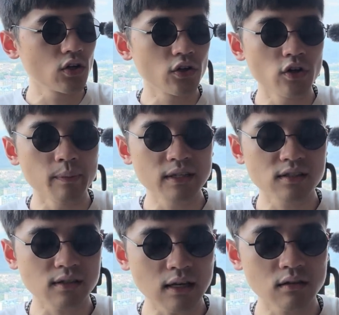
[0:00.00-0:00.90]
you're being
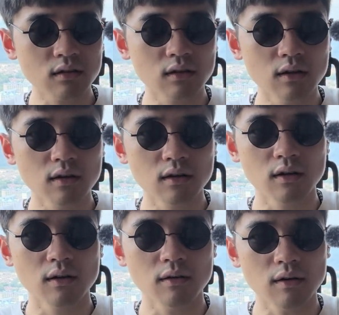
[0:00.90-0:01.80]
sent
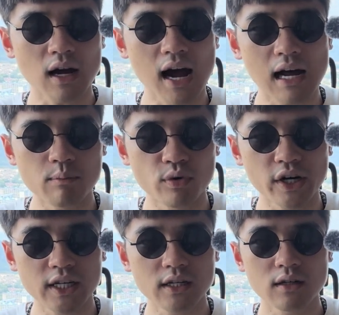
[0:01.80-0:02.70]

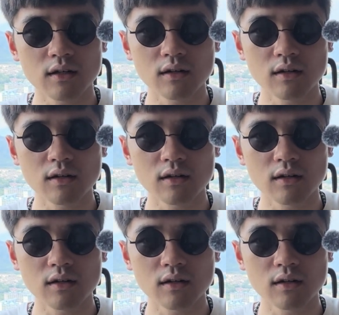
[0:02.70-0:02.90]
heartbreak,